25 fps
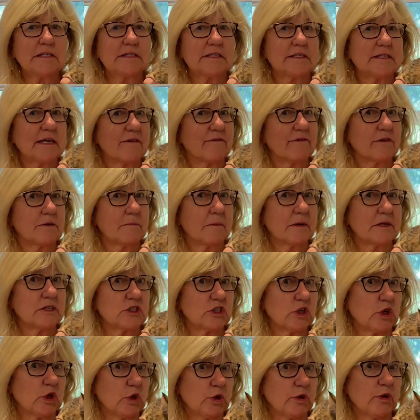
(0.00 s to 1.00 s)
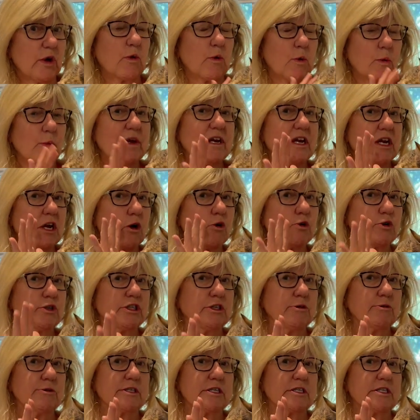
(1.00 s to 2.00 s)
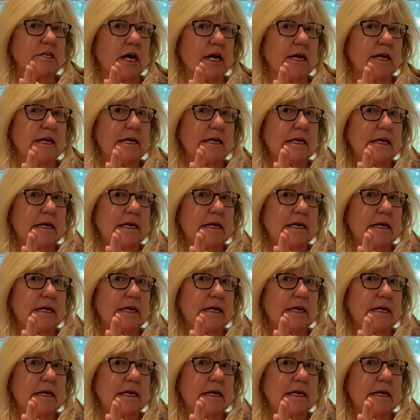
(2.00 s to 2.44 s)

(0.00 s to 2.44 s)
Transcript: seven months old. Well, we know she was a tiny